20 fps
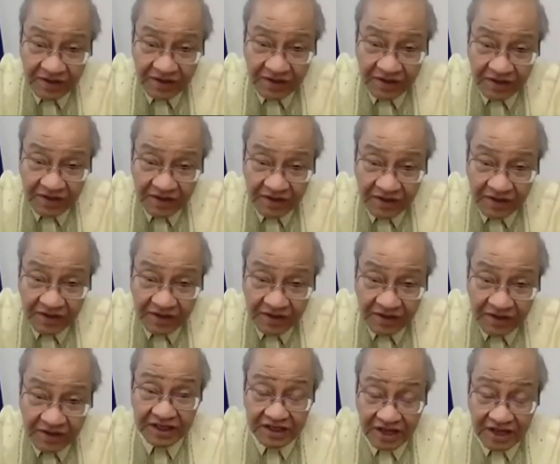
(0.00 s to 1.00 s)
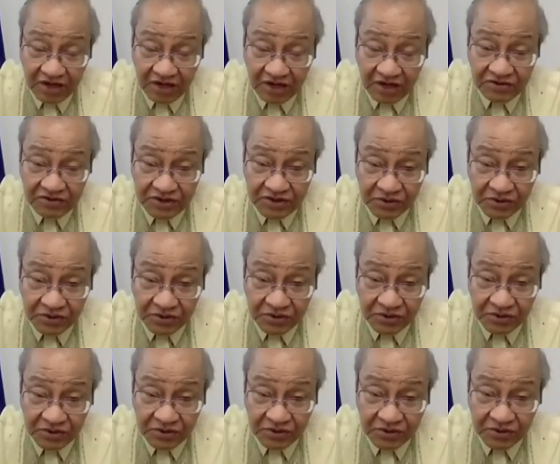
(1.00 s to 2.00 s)
Foreign Minister and State
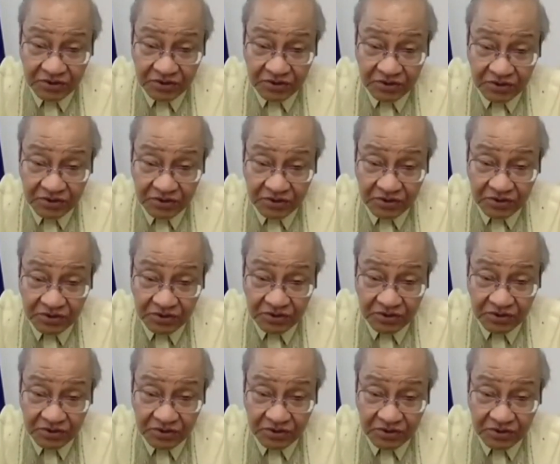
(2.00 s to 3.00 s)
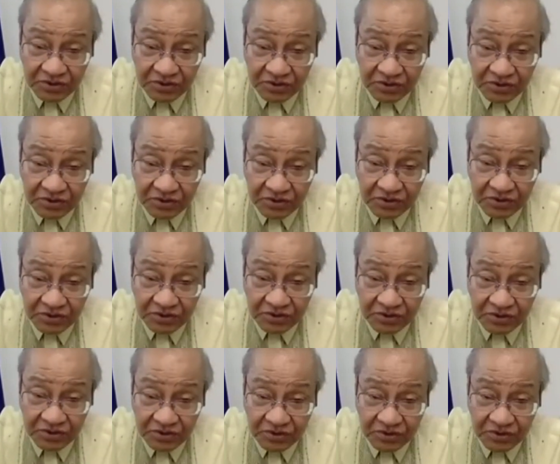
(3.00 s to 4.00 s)
Councilor,
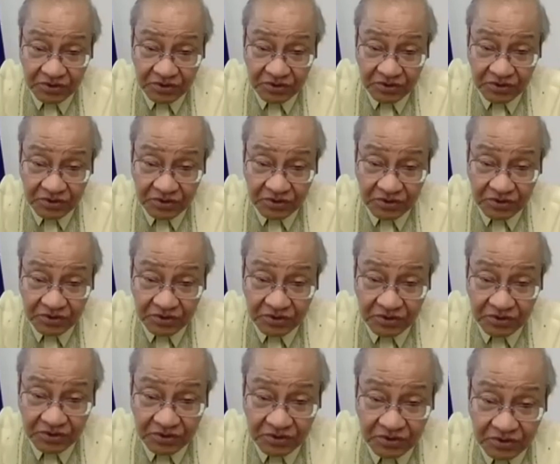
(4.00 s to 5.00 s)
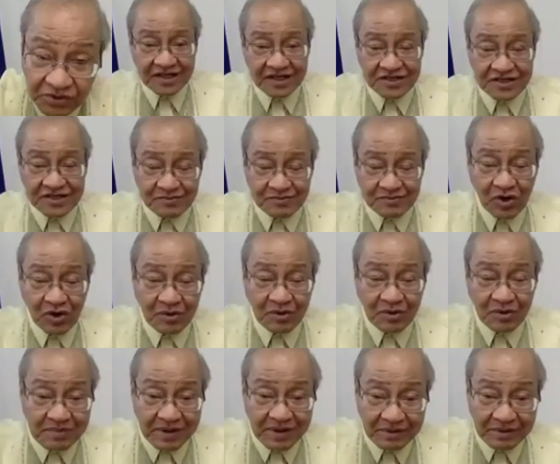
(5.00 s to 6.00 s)
ocean that's there, and
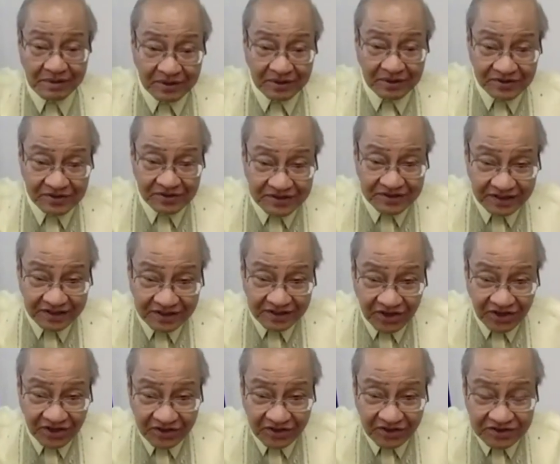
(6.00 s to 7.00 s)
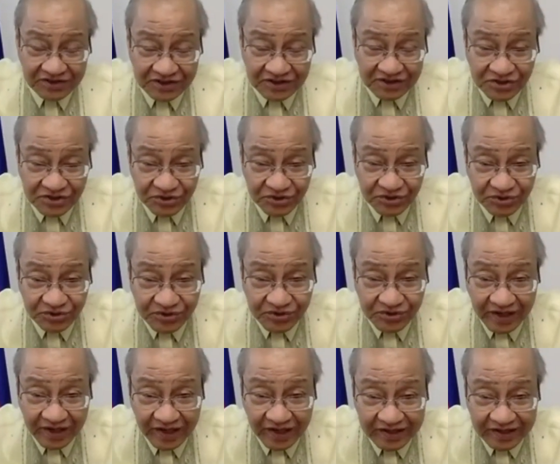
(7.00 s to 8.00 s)
there's some pebbles, small
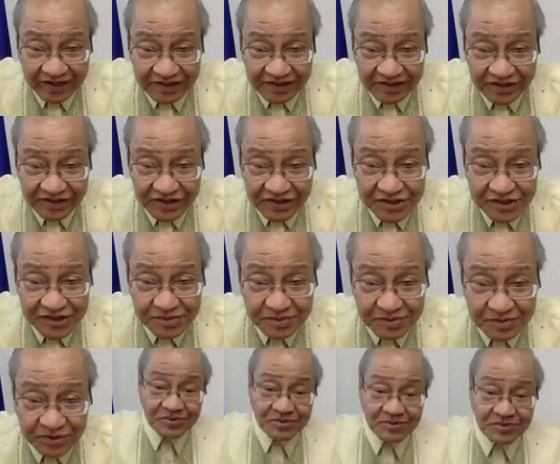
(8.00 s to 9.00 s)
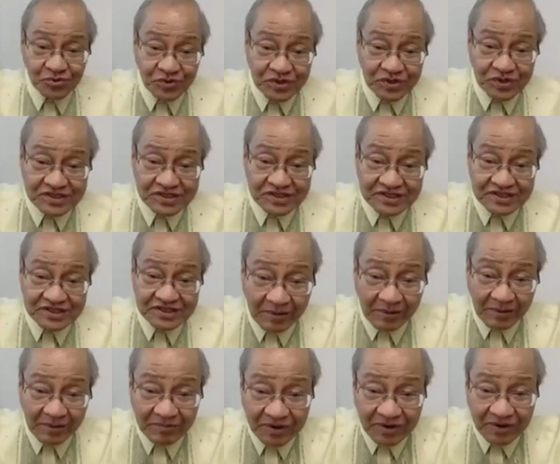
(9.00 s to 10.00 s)
pebbles that constitute like the dispute,
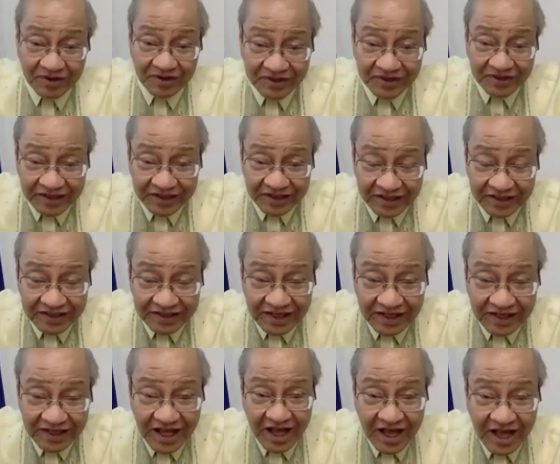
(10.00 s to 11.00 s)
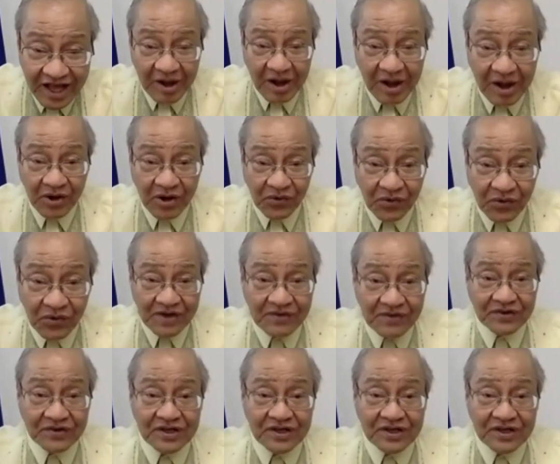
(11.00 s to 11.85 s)
that sometimes we stumble in it.